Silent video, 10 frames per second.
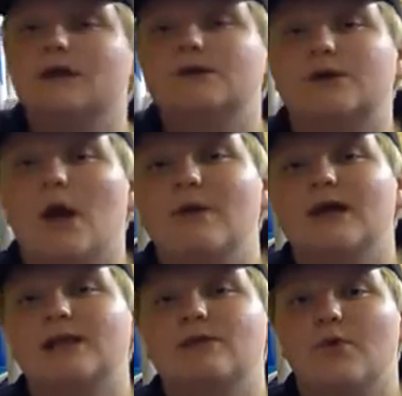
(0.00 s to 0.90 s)
to go and
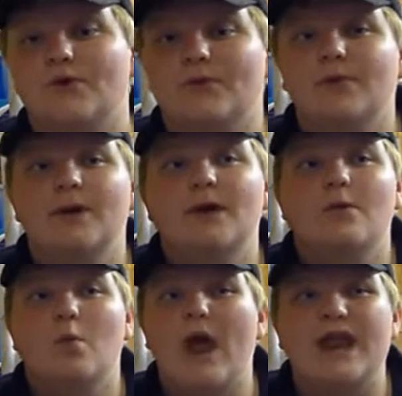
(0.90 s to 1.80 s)
get a model
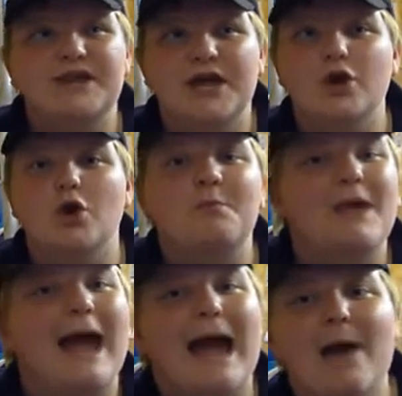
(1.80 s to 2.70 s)
when it could
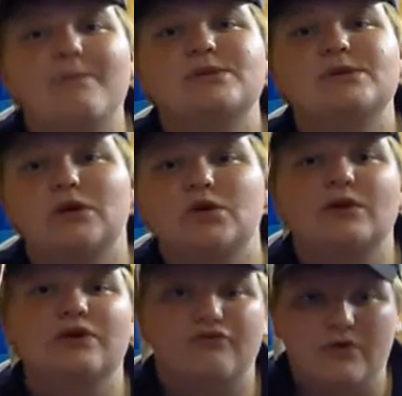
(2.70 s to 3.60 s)
be
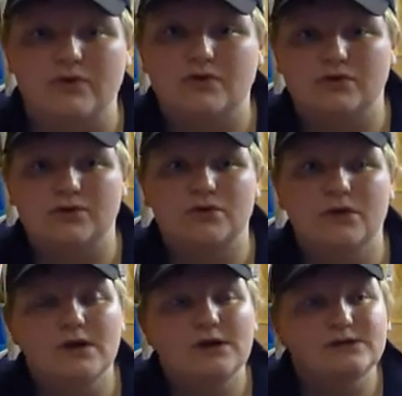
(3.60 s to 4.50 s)
absolutely atrocious.
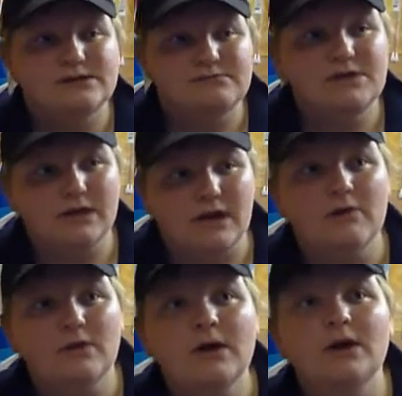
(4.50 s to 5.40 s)
You
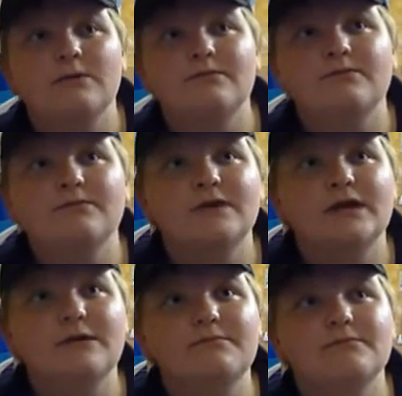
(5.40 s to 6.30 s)
know,
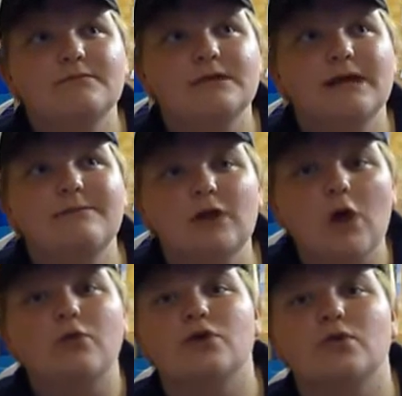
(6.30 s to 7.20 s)
keep
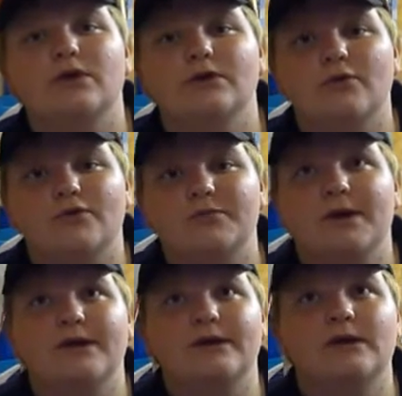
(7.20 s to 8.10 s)
local with your model
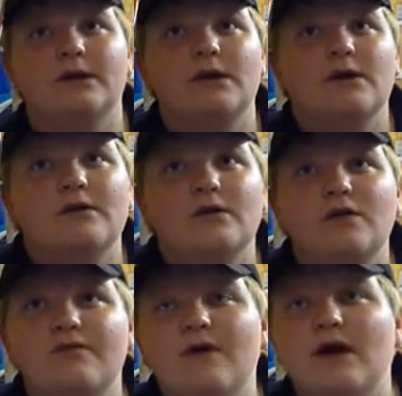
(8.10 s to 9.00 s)
buying.
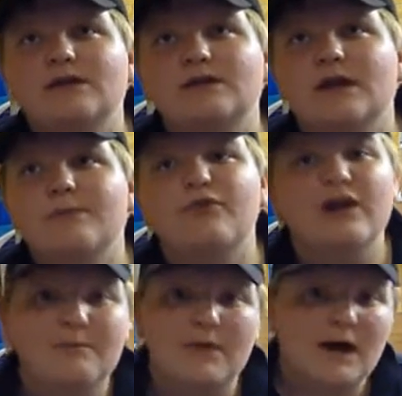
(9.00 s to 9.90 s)
Find a
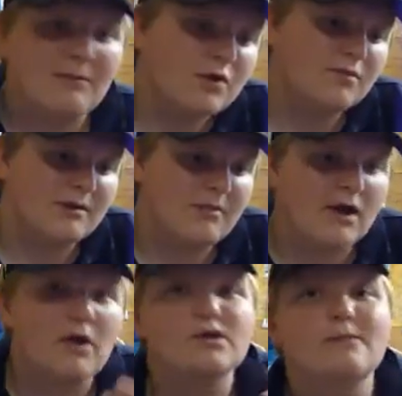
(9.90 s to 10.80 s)
bring and buy, model bring and buy.
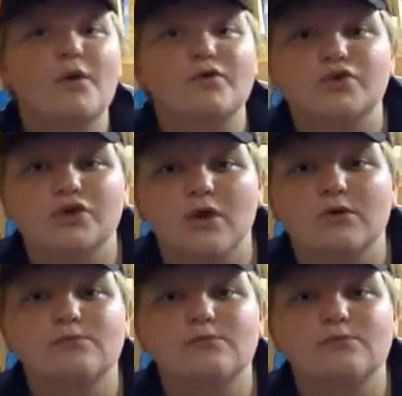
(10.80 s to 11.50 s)
Go to a model show, because